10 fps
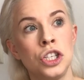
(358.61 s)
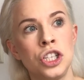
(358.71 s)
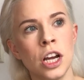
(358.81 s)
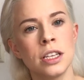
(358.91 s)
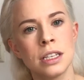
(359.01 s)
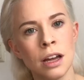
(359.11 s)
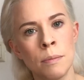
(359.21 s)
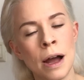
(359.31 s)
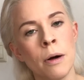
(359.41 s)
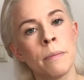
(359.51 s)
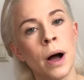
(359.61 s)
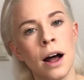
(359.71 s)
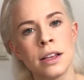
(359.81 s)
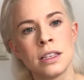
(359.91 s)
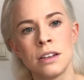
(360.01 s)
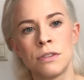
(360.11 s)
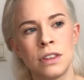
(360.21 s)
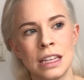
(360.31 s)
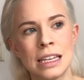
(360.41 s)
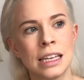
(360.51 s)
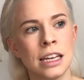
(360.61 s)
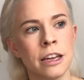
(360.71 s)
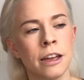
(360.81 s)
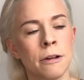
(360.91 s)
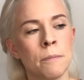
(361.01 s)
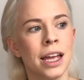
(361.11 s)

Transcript: just about positive thinking